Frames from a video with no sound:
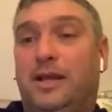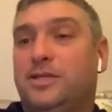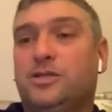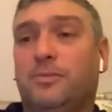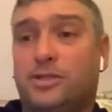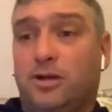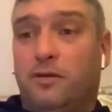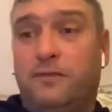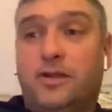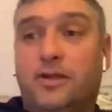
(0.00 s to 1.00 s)
some of the
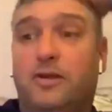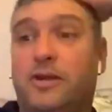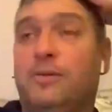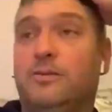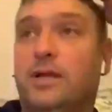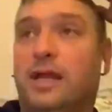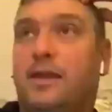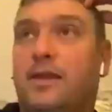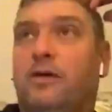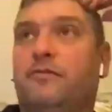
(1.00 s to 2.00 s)
stuff he done,
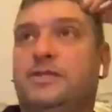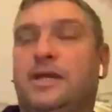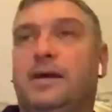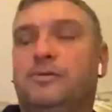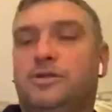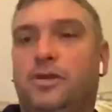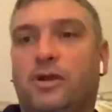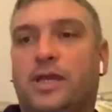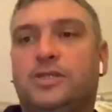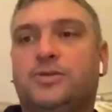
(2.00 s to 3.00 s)
obviously I was a
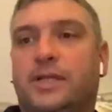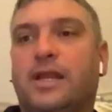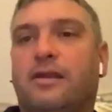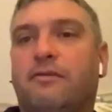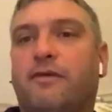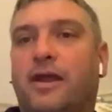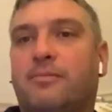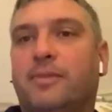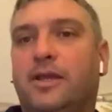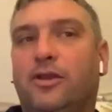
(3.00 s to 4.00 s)
young kid, so it didn't affect
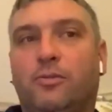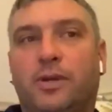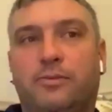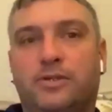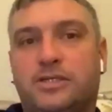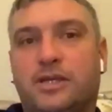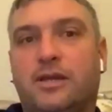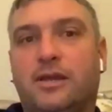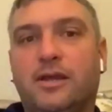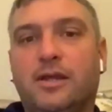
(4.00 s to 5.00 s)
me, but he would
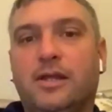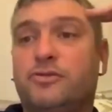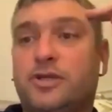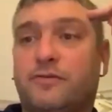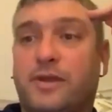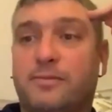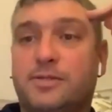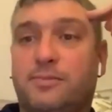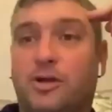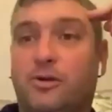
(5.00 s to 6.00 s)
say, in reserve
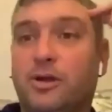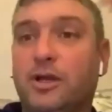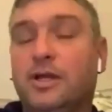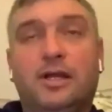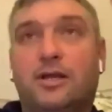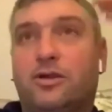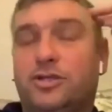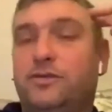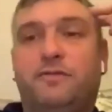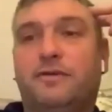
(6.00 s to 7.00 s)
game tomorrow,
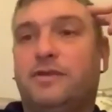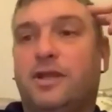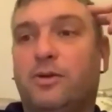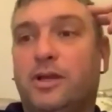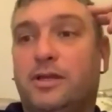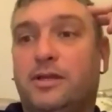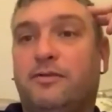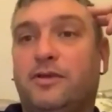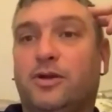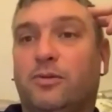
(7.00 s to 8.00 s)
cost you 50 quid
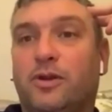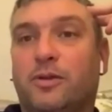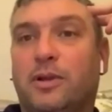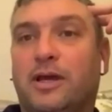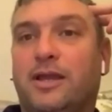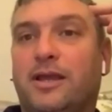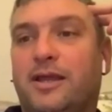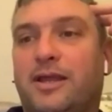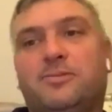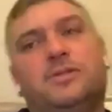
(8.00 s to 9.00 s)
if you don't want to play.
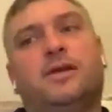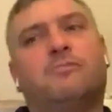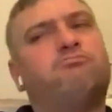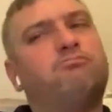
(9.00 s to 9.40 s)
And I was like,